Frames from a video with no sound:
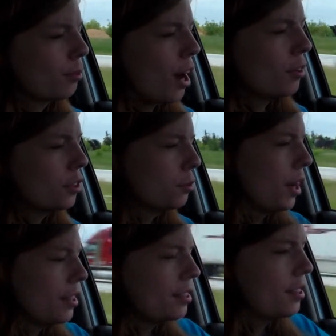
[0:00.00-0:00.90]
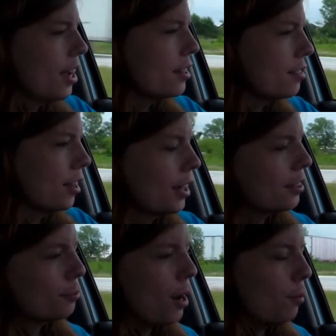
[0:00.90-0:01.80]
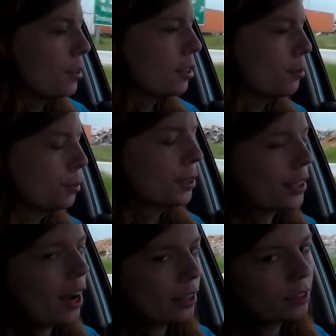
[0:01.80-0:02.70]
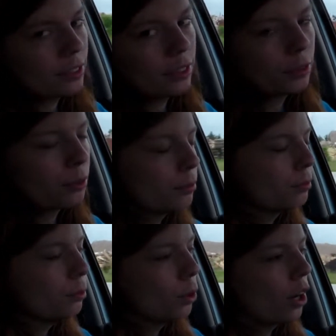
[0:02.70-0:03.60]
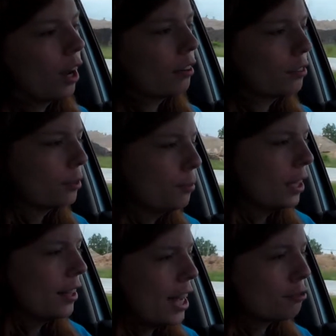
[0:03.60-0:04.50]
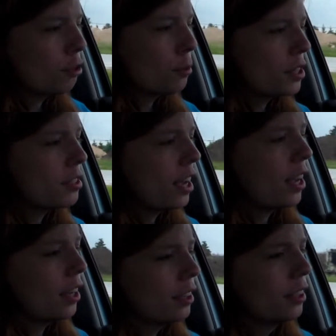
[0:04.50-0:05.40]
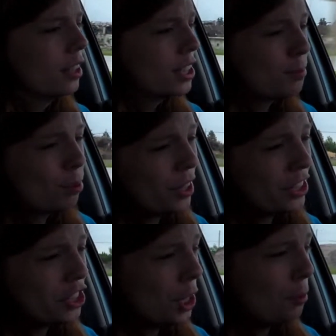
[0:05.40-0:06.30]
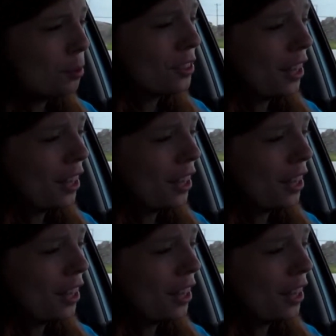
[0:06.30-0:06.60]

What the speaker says: around the United States. Like there's probably some in Wisconsin or whatever, but that's where we're staying. It's pretty cheap. It was